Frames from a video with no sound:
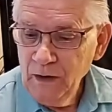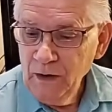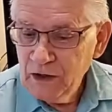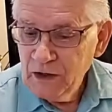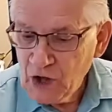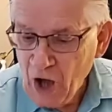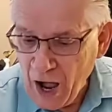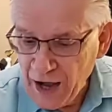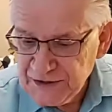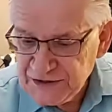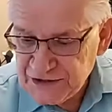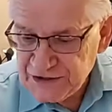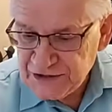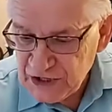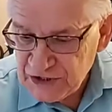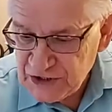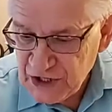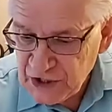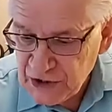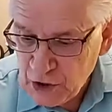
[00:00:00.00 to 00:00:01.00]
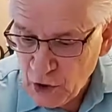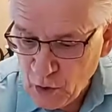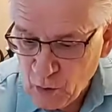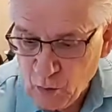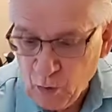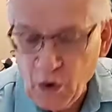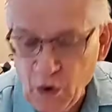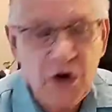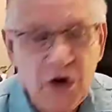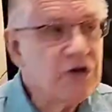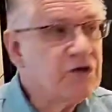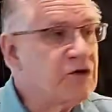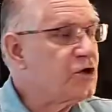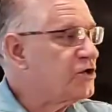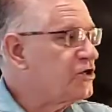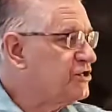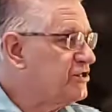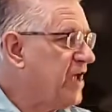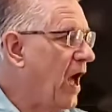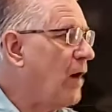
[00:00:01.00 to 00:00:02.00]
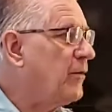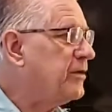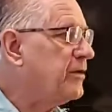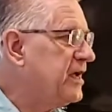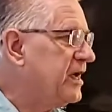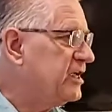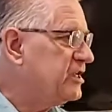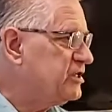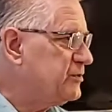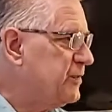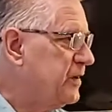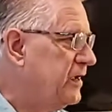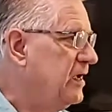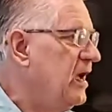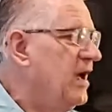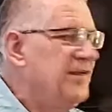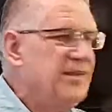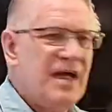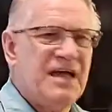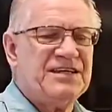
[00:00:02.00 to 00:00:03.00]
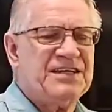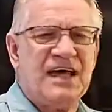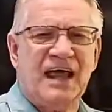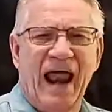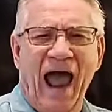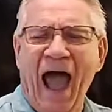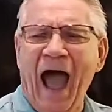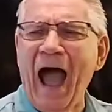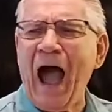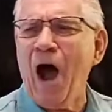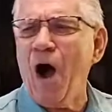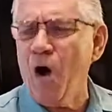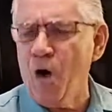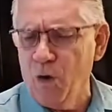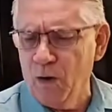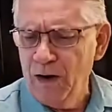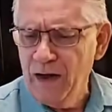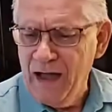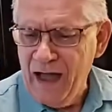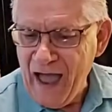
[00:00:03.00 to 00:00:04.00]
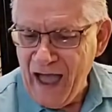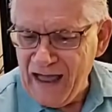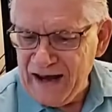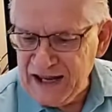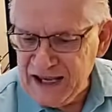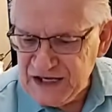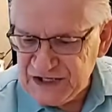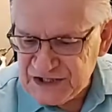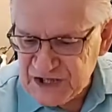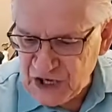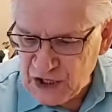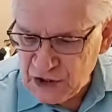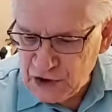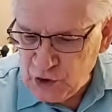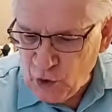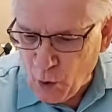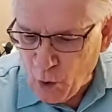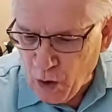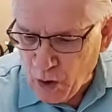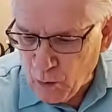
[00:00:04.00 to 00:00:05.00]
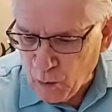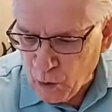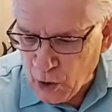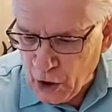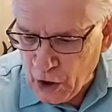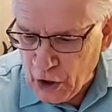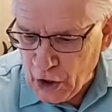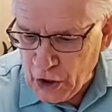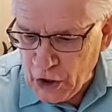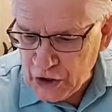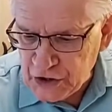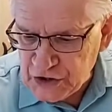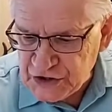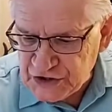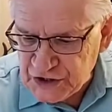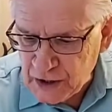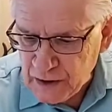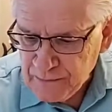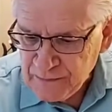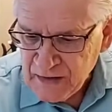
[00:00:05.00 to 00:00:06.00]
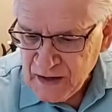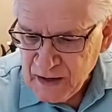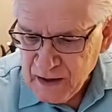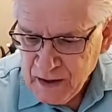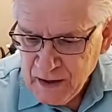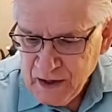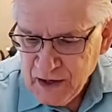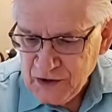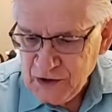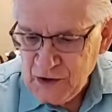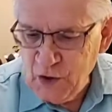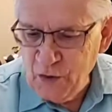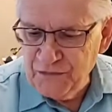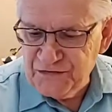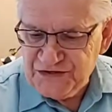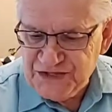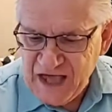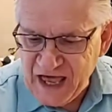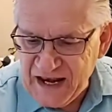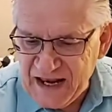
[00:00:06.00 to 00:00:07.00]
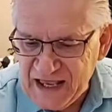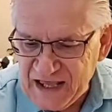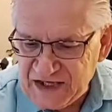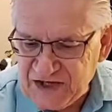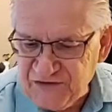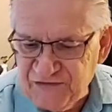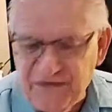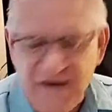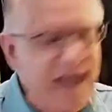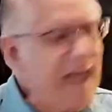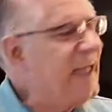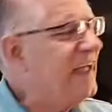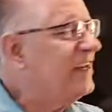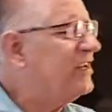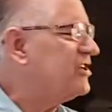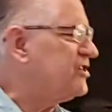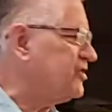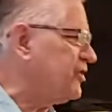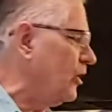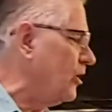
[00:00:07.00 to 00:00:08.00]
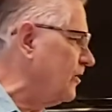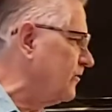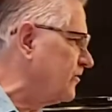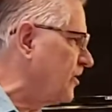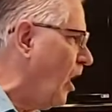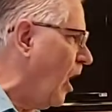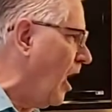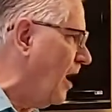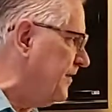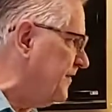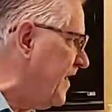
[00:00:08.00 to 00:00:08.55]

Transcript: God says that your words are stout against me. They said, how? And he said, your words, you've said it's vain to serve God.